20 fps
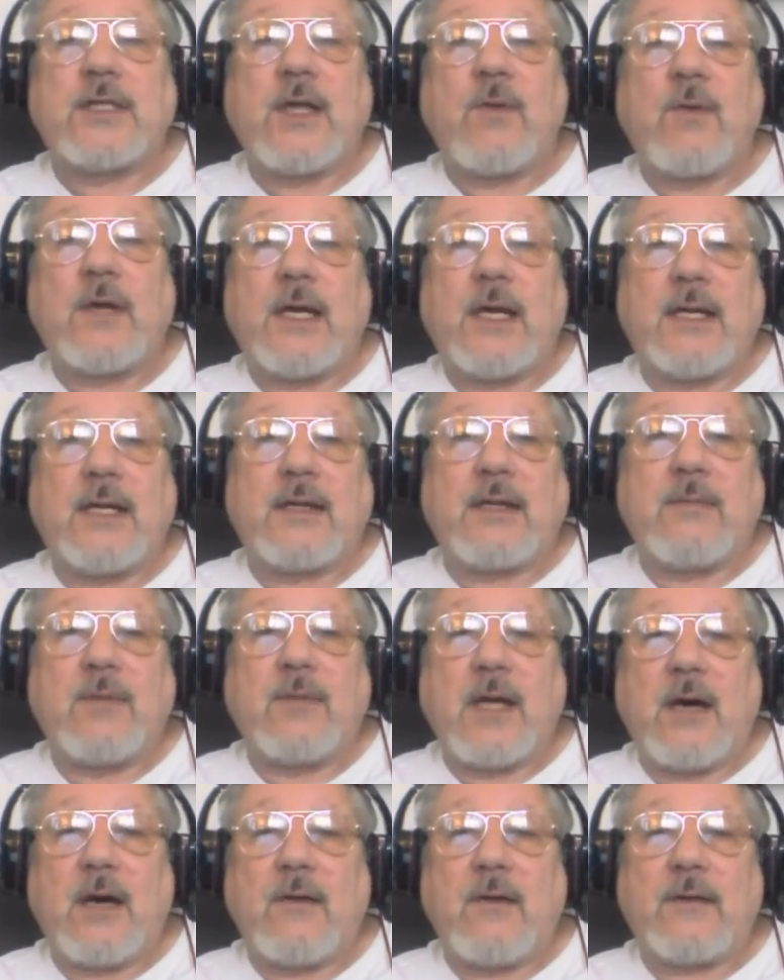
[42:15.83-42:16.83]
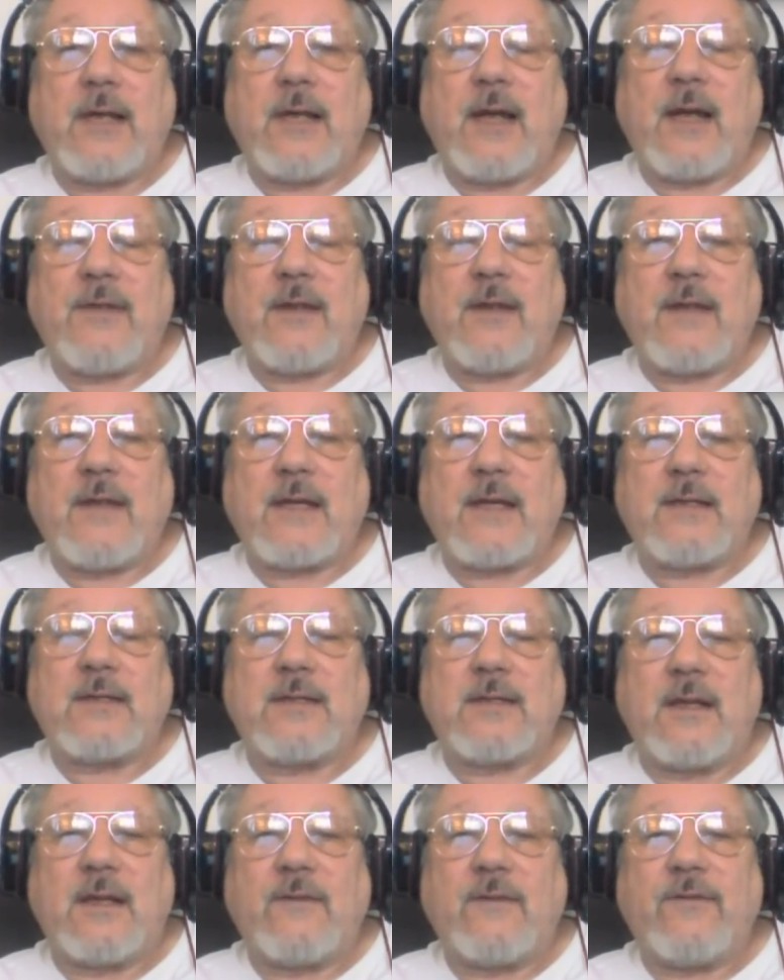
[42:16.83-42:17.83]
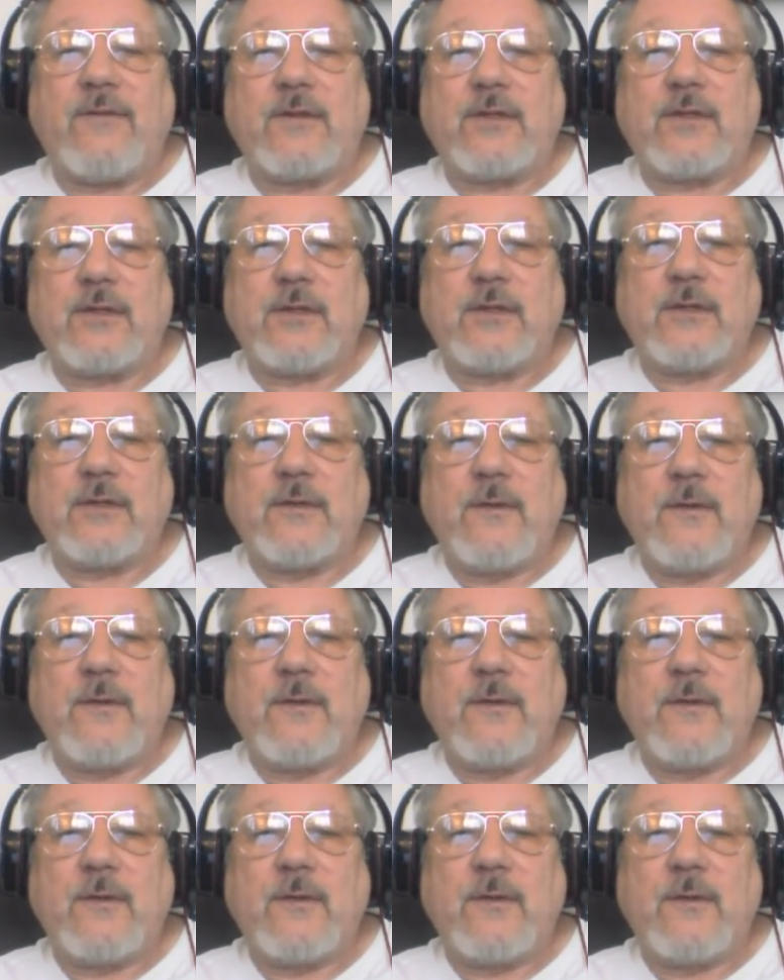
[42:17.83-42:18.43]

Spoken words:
don't want to let them go. I think that's selfish.